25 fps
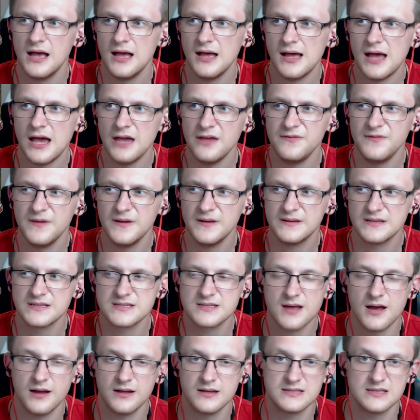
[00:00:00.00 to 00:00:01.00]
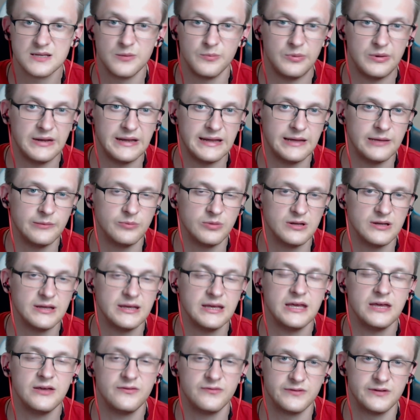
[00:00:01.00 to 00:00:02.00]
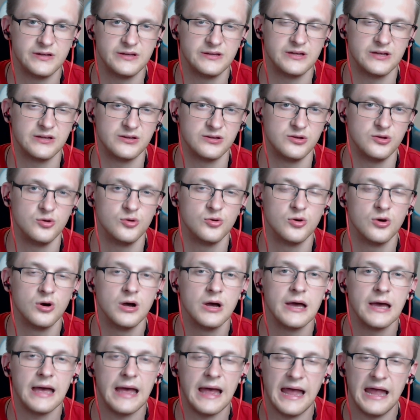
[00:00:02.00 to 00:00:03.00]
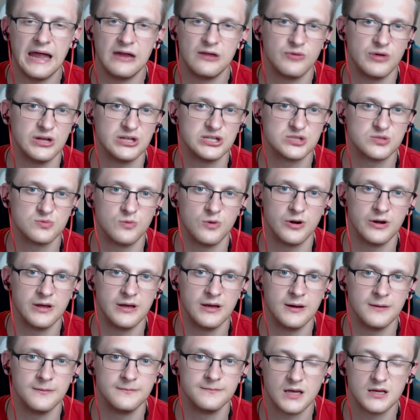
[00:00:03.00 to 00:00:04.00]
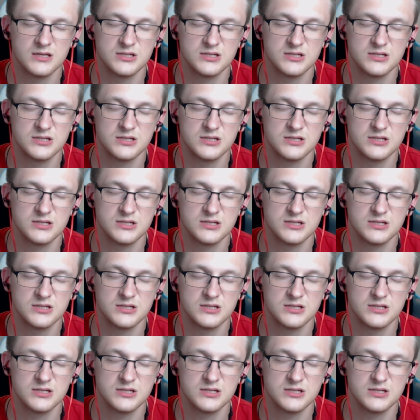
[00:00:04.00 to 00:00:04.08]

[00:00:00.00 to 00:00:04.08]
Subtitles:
I think this card is unplayable even in the new Enraged Warrior,